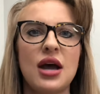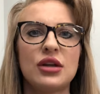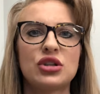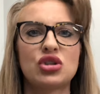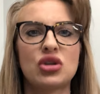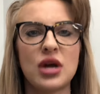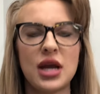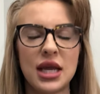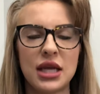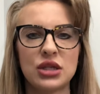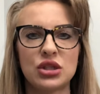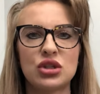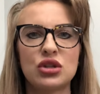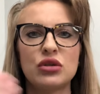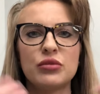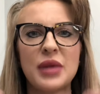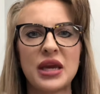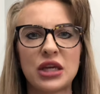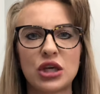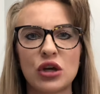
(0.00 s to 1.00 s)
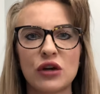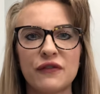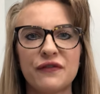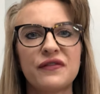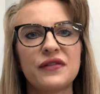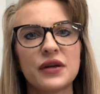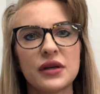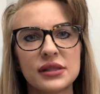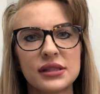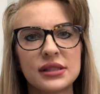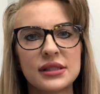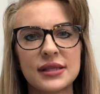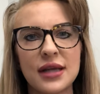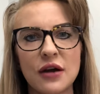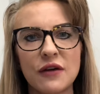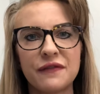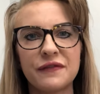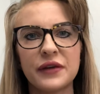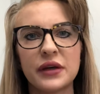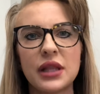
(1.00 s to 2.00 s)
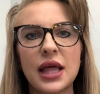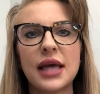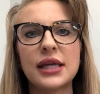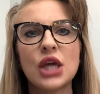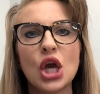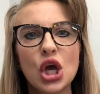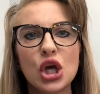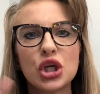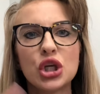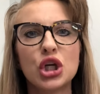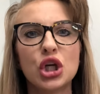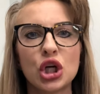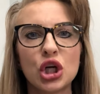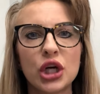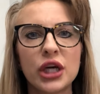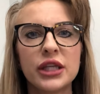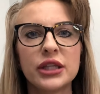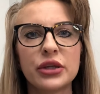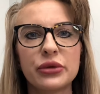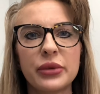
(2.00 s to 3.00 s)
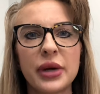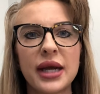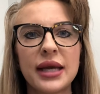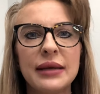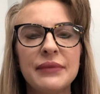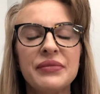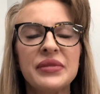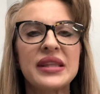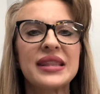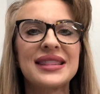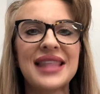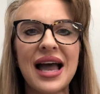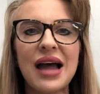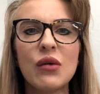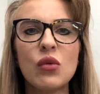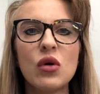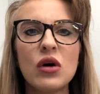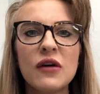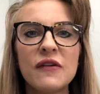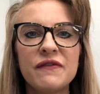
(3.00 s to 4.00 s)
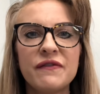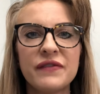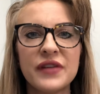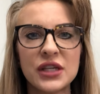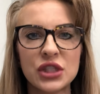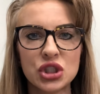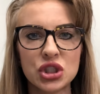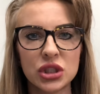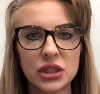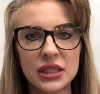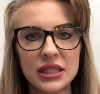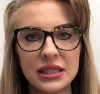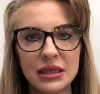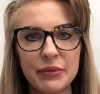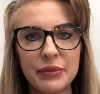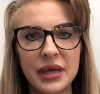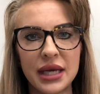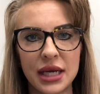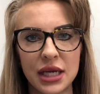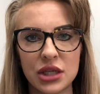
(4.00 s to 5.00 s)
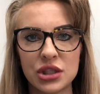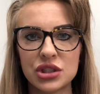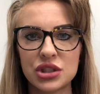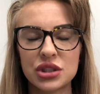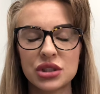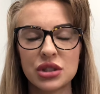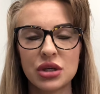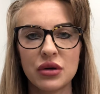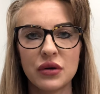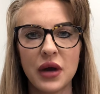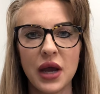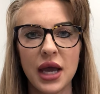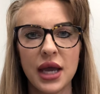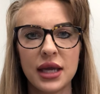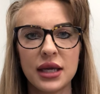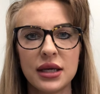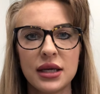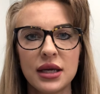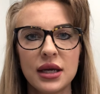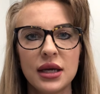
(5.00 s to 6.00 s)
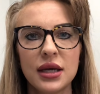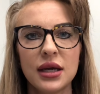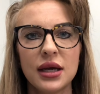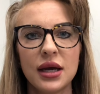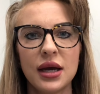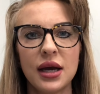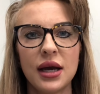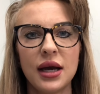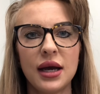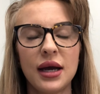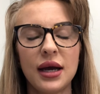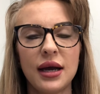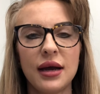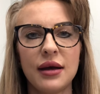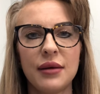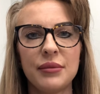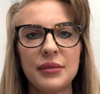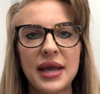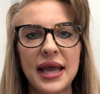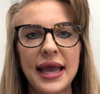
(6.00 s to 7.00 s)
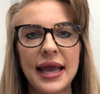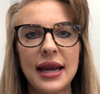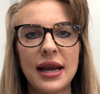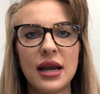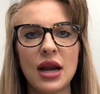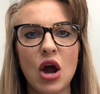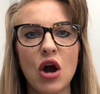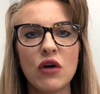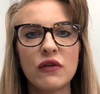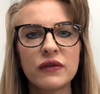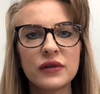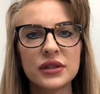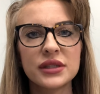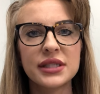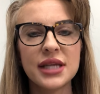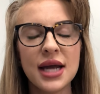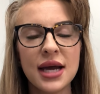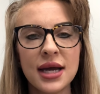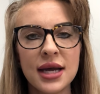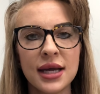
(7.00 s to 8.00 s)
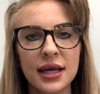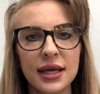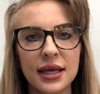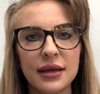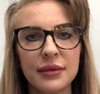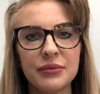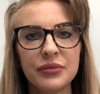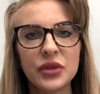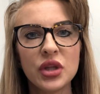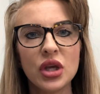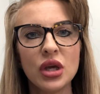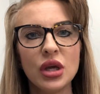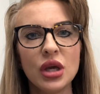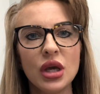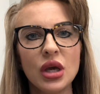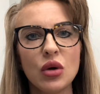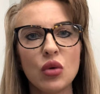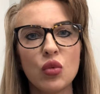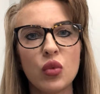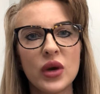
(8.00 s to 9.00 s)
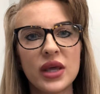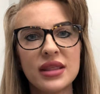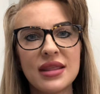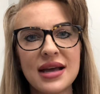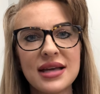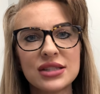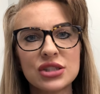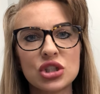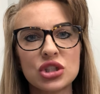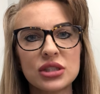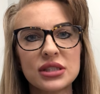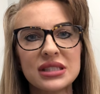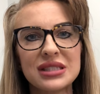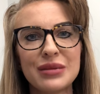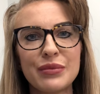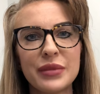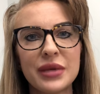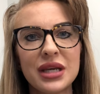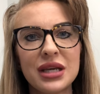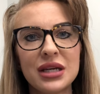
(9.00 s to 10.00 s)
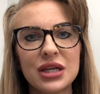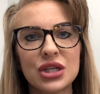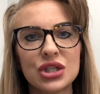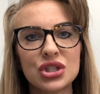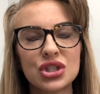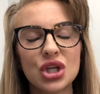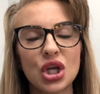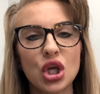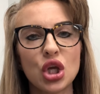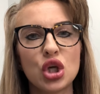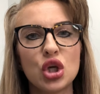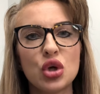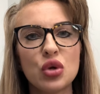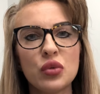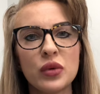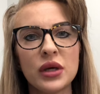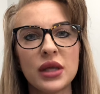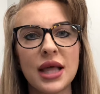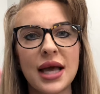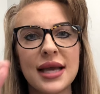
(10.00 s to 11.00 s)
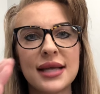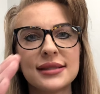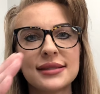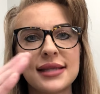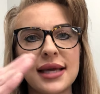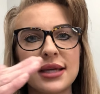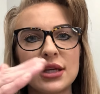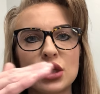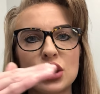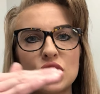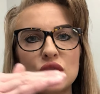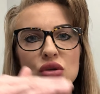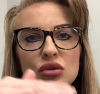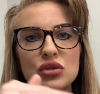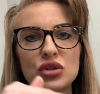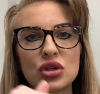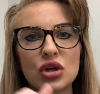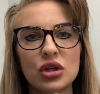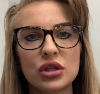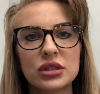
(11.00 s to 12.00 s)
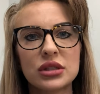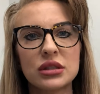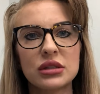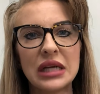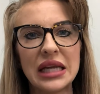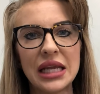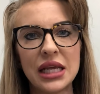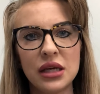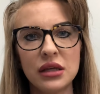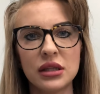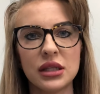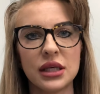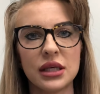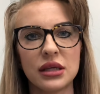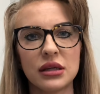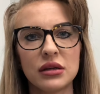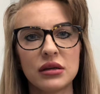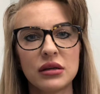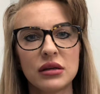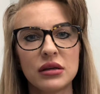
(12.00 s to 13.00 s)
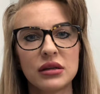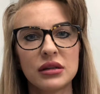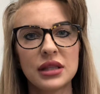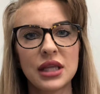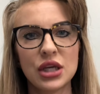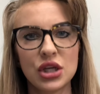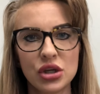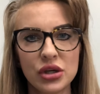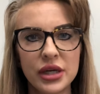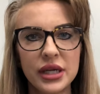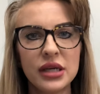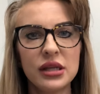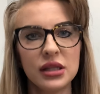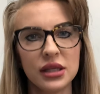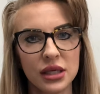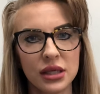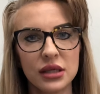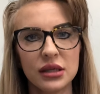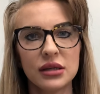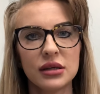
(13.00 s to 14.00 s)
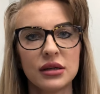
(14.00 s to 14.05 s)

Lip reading: trying to make yourself feel like you're in the right, that will eventually diminish, okay? And over time, when that starts to diminish, you realize that you start healing, that you're healing.